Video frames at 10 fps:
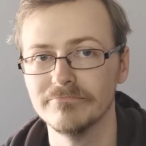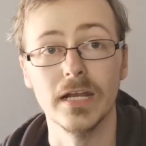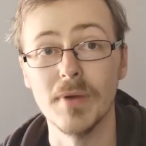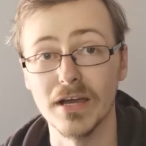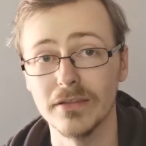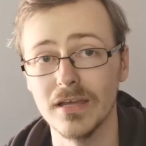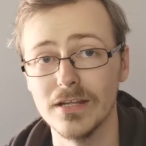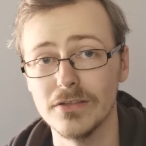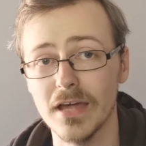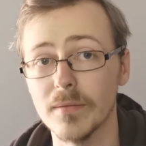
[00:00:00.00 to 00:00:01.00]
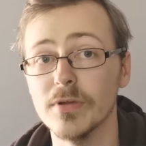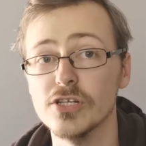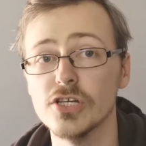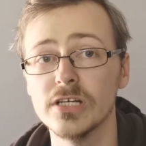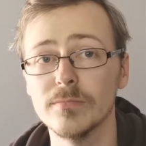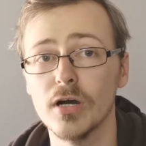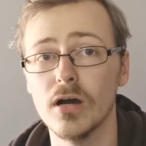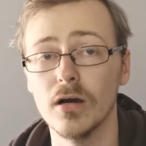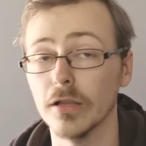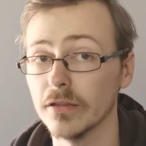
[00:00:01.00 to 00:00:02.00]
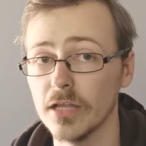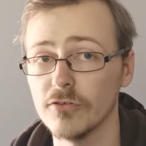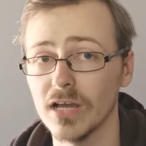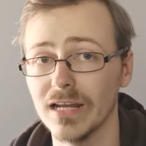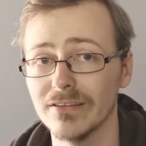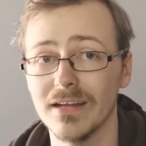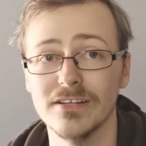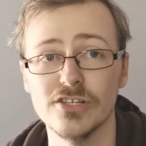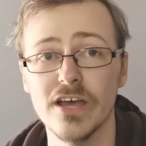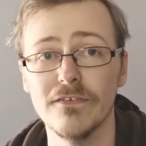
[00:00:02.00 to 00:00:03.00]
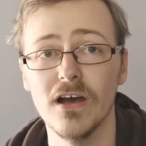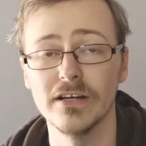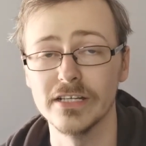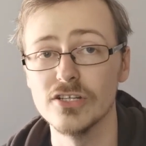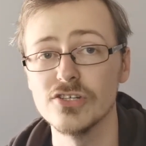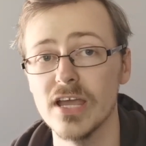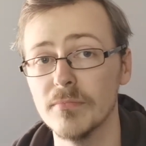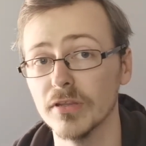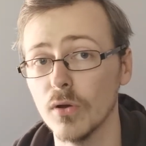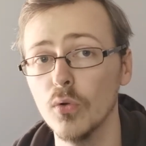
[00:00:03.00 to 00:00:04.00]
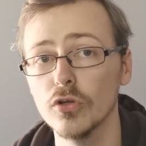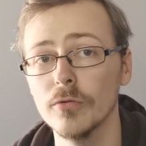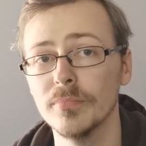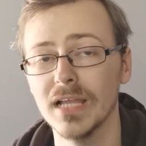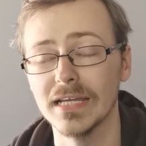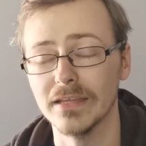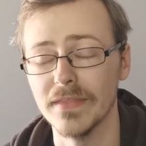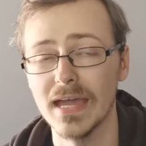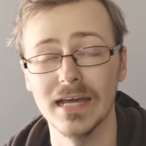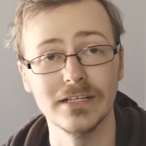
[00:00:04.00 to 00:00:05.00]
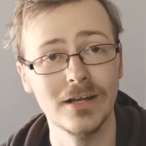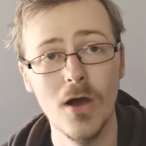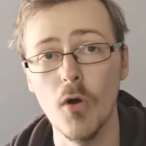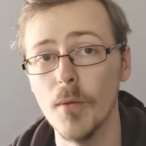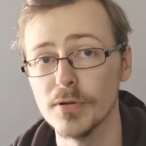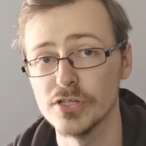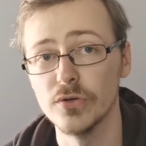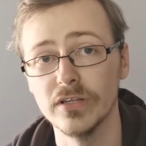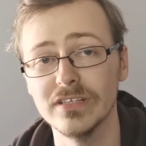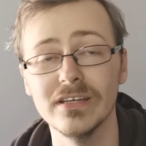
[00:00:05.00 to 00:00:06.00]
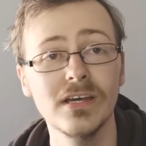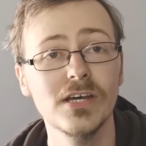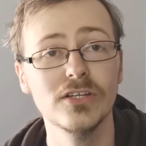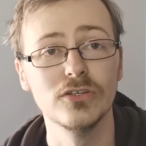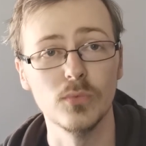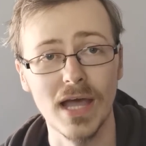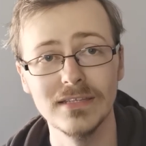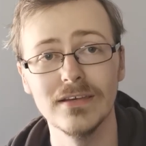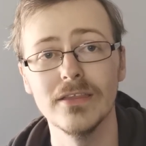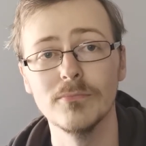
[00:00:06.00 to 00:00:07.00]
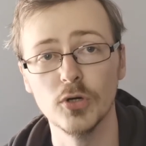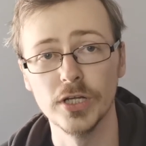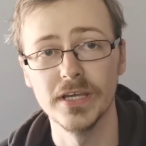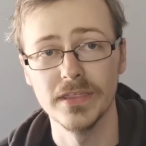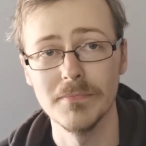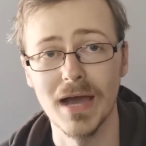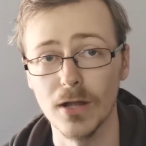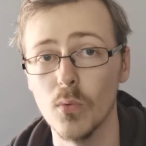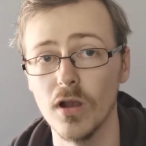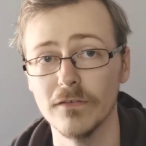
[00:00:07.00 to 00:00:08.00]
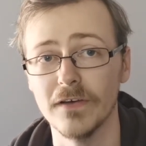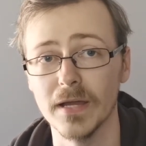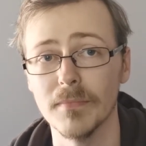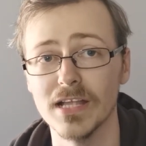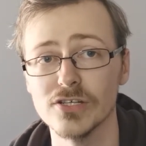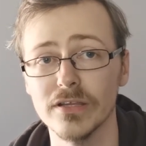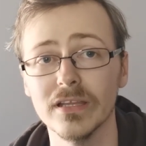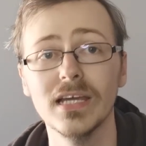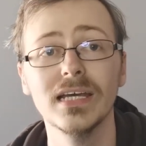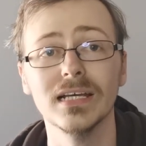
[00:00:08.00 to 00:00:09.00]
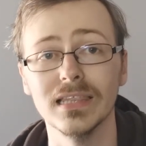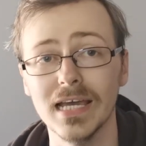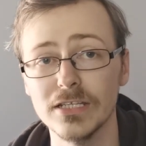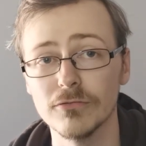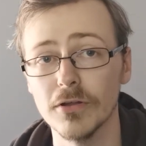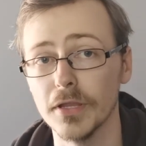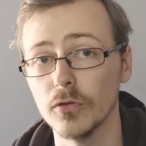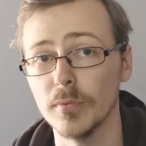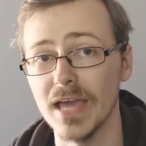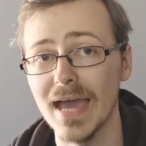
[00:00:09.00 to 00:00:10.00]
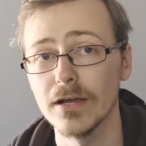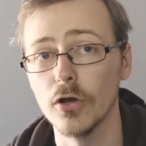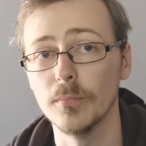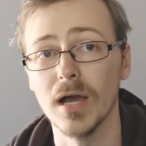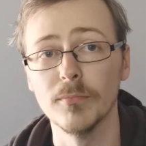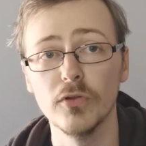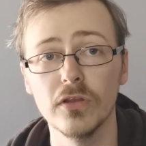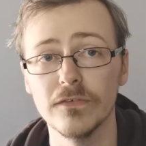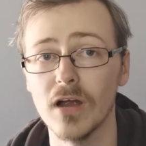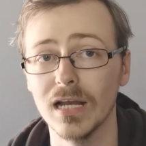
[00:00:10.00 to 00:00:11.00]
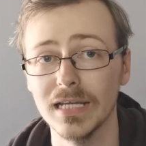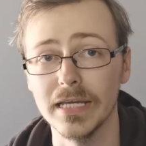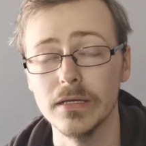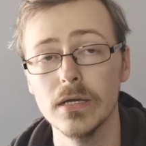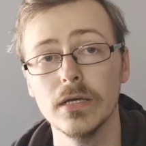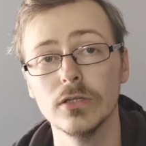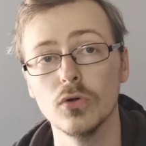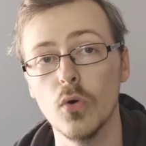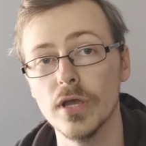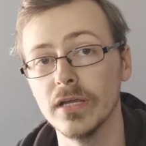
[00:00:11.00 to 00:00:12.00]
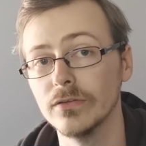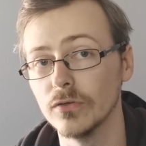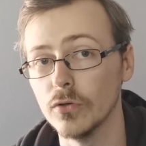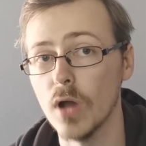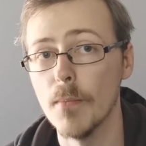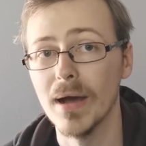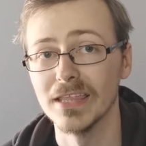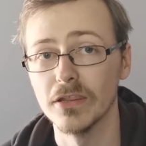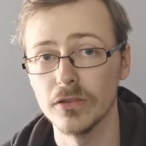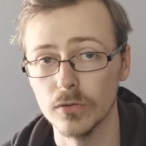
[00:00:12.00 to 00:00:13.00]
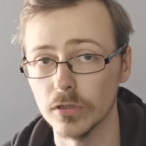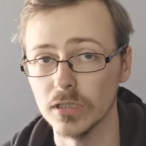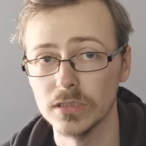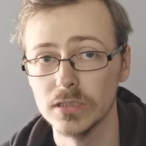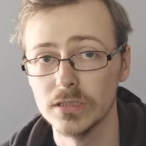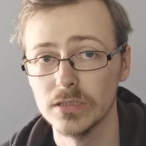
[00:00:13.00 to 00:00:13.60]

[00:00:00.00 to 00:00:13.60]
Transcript: In a backstage segment, Jinder Mahal, Cedric Alexander, Jeff Hardy and Sheamus all complained that they had no opportunity to enter the Money in the Bank qualifying matches. Later on this would be echoed by Mustafa Ali talking to Mansoor.